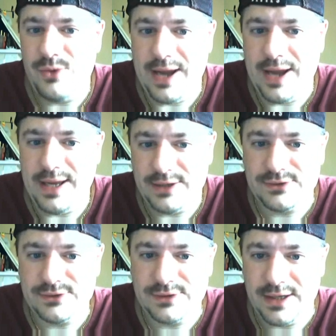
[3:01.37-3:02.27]
do any
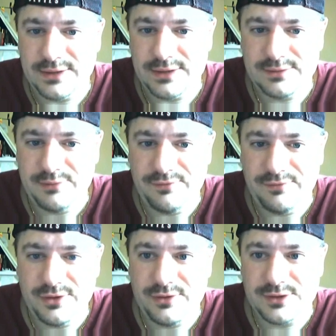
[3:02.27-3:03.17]
exercise
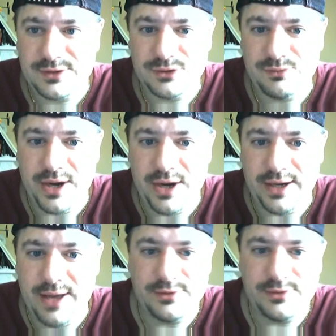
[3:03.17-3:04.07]
before the Christmas
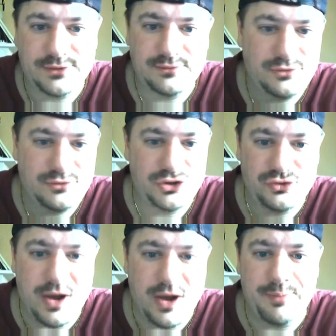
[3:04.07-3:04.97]
break, and I was
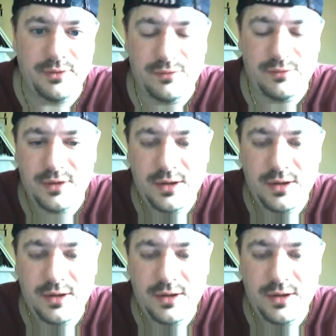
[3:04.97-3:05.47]
just dropping